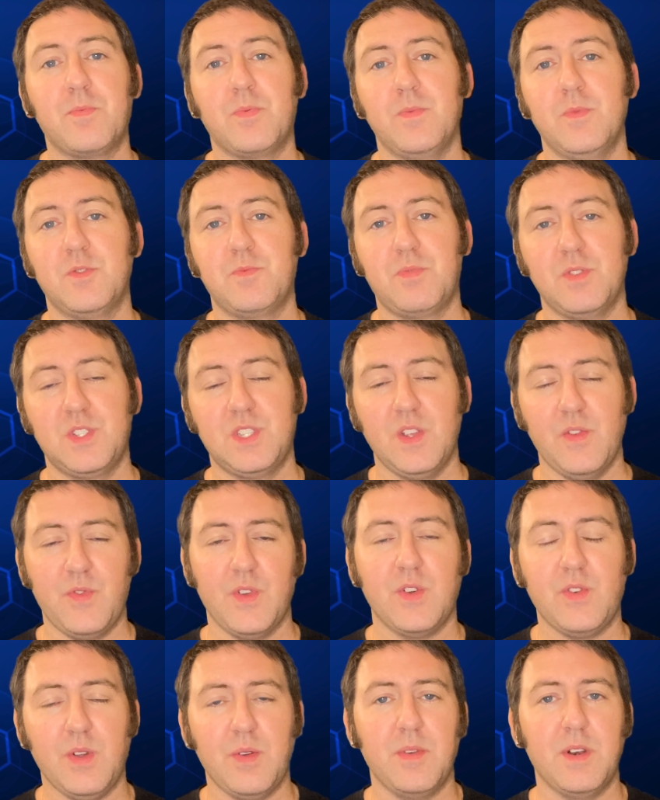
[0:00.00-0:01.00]

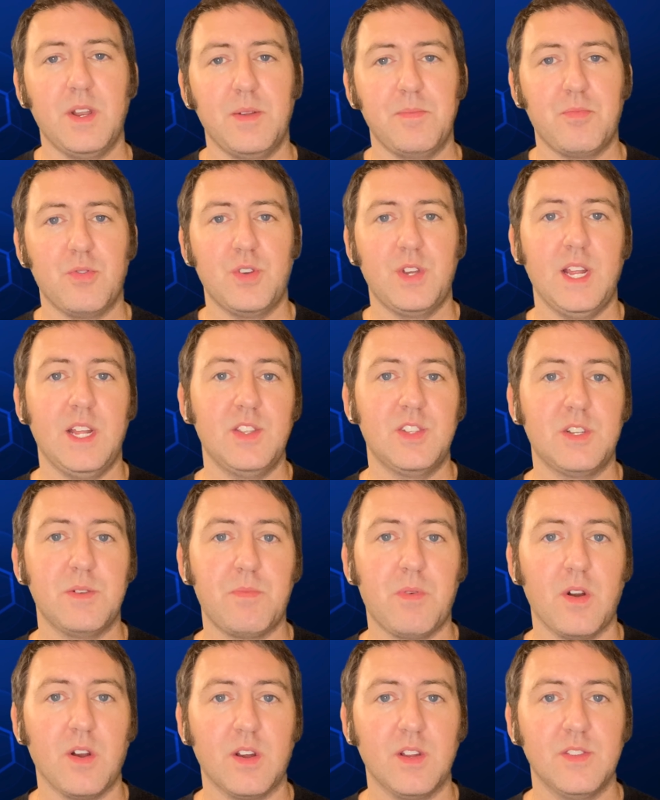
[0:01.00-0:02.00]
specifically when it pertains to
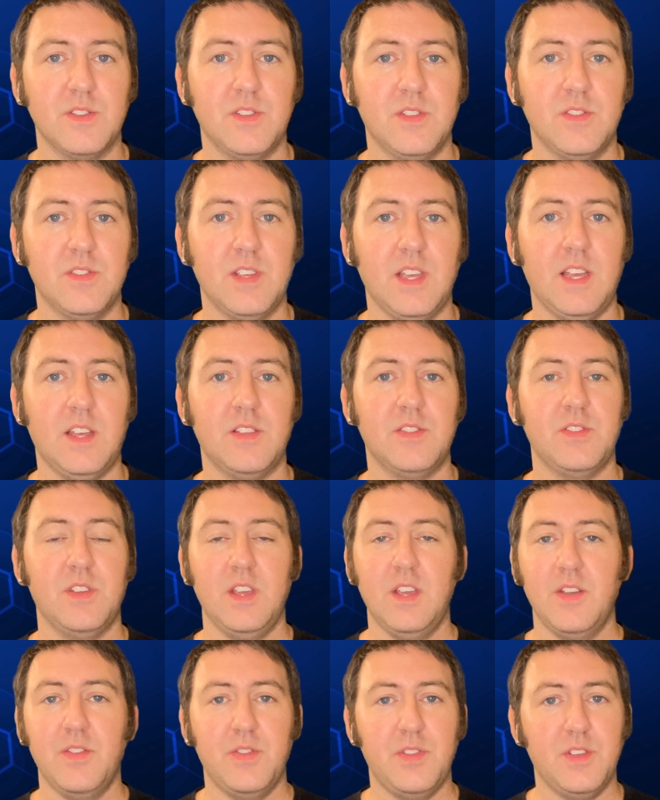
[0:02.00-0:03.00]
Parkinson's, as
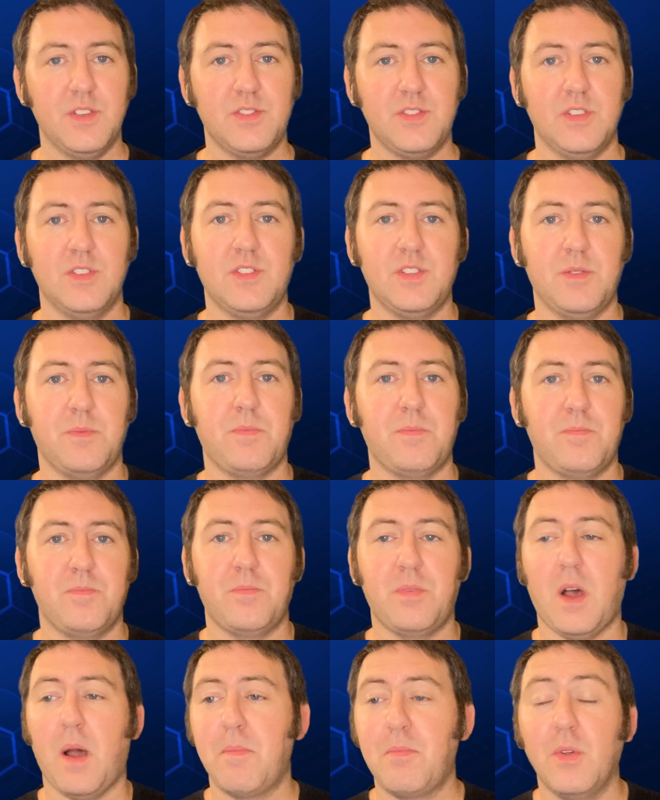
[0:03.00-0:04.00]
this is a
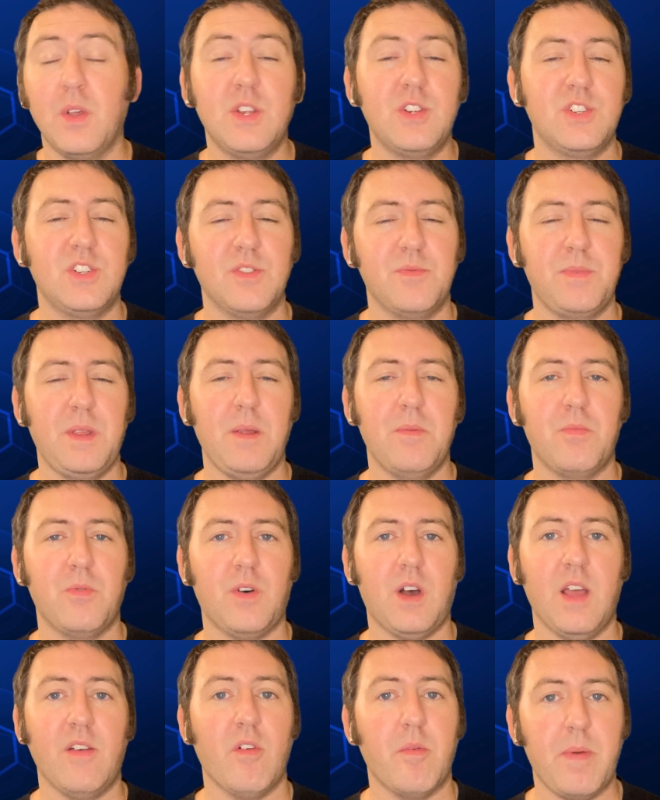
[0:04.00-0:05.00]
population of people
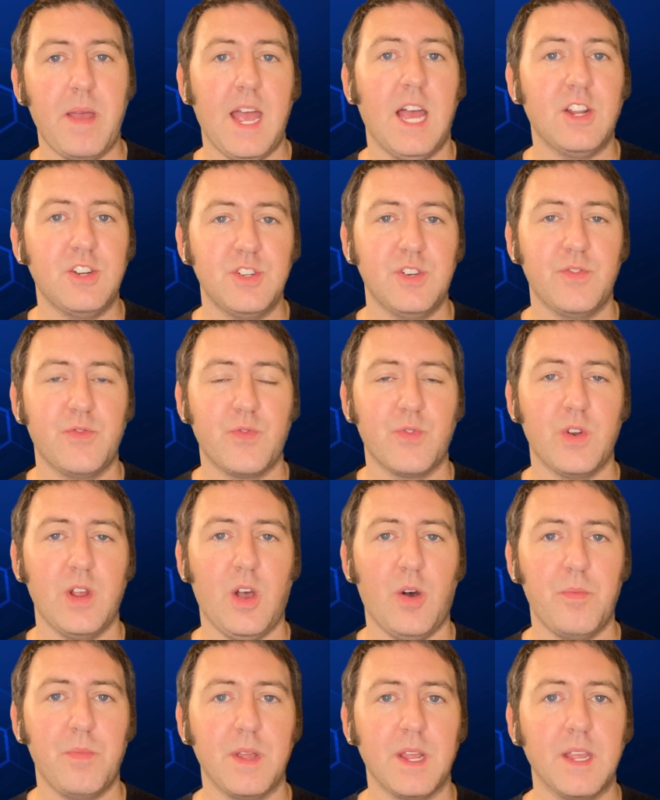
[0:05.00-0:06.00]
I have a passion for
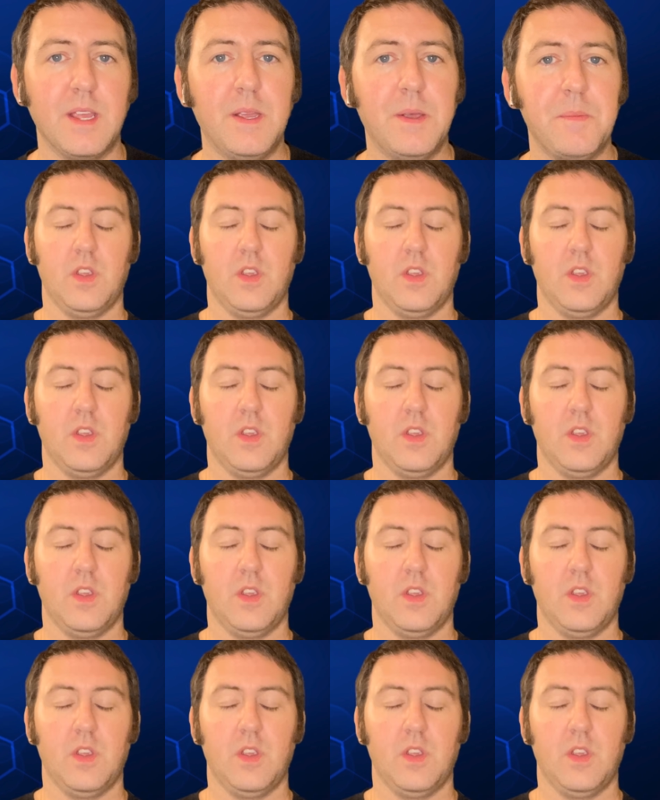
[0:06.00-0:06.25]
helping.